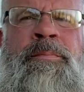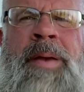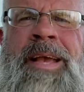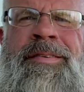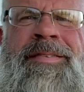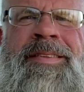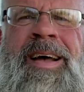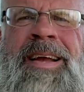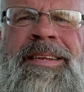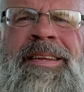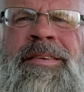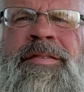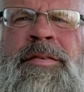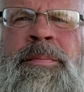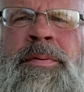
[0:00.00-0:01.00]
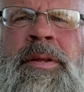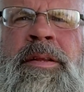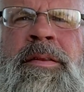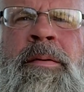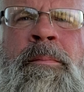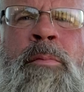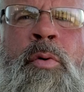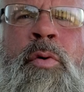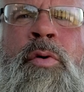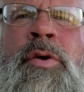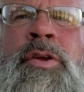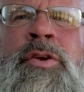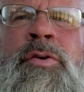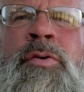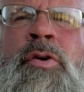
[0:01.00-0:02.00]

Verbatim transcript: baseline discipline, the more you